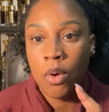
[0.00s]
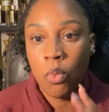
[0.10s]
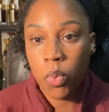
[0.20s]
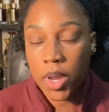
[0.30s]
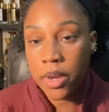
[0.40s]

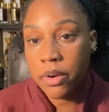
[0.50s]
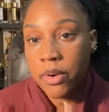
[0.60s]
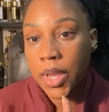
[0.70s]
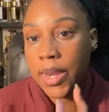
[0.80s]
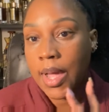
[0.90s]

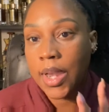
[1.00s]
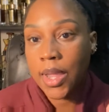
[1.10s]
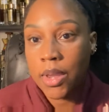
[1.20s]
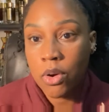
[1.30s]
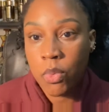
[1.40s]
wear and I
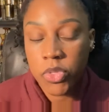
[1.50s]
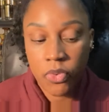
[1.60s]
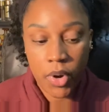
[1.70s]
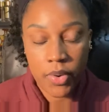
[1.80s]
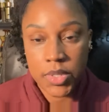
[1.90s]
layer with the
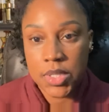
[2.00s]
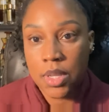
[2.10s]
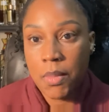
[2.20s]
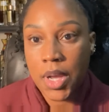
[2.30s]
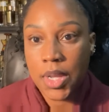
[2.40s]
fragrances
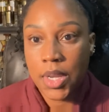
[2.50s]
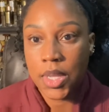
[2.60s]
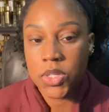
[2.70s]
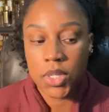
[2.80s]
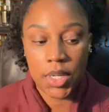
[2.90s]
in my
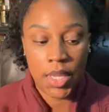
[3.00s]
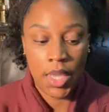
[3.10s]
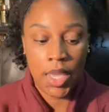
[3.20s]
collection,